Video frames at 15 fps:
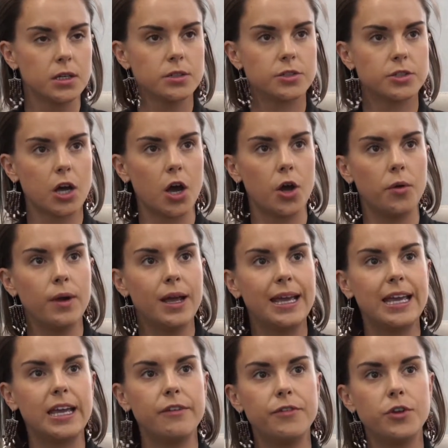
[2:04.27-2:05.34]
So
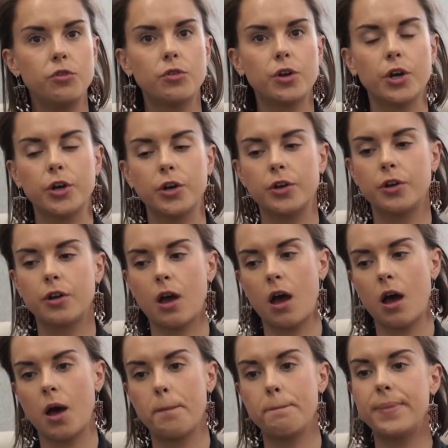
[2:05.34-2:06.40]
if you can
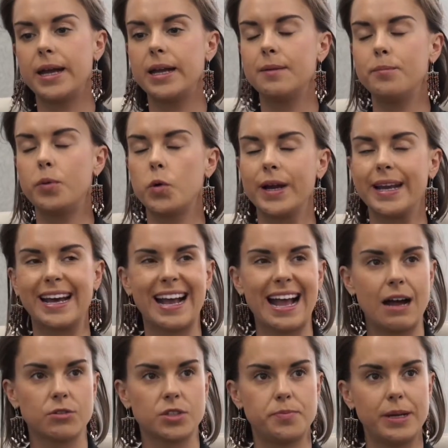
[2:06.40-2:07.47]
pinpoint
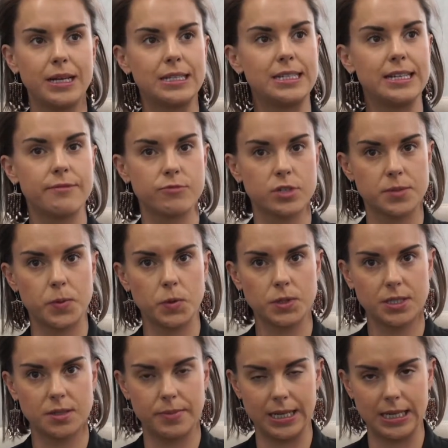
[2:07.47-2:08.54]
accountability and
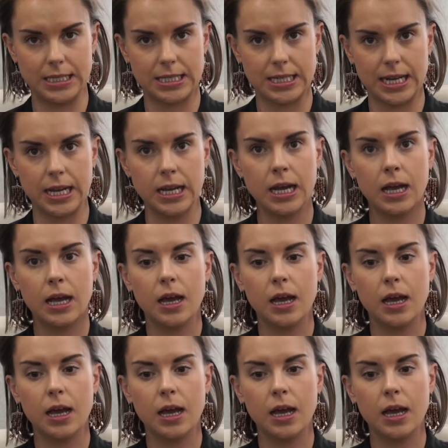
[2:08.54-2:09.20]
responsibility,